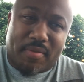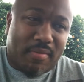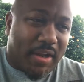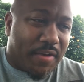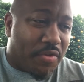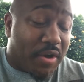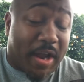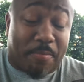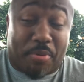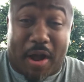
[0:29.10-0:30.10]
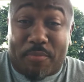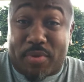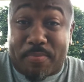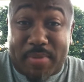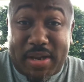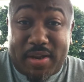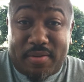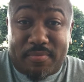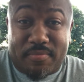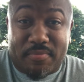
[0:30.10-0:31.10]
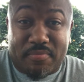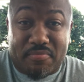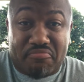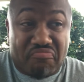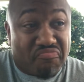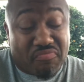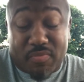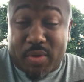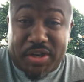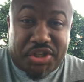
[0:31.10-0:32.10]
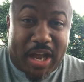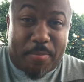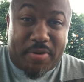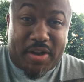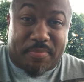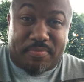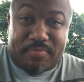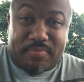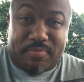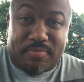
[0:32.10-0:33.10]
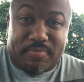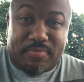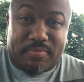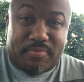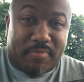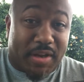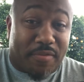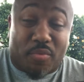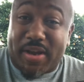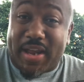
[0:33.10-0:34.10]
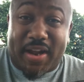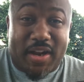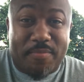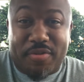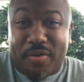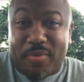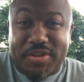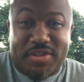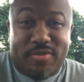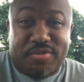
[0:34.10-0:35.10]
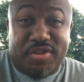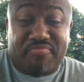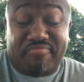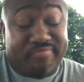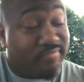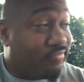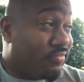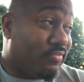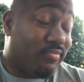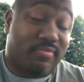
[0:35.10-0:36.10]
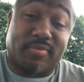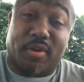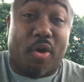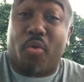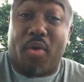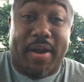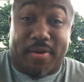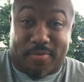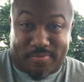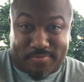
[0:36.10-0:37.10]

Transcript: And if you got a problem with me, we could chop it up. And if we can't come to a resolution, oh well.